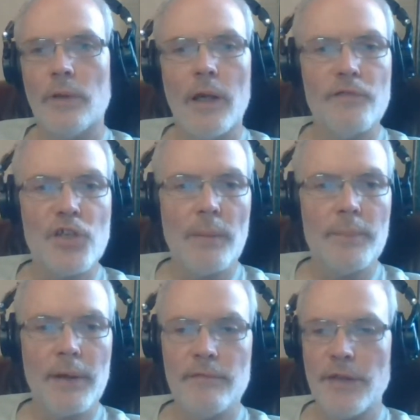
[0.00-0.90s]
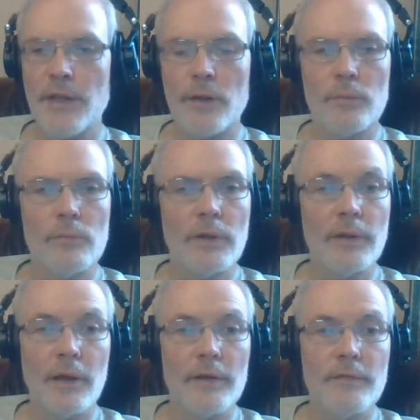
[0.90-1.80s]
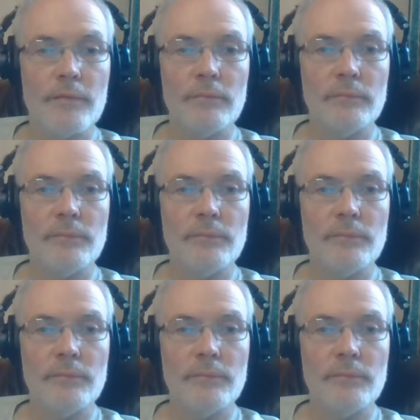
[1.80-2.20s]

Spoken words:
Live chat being video live,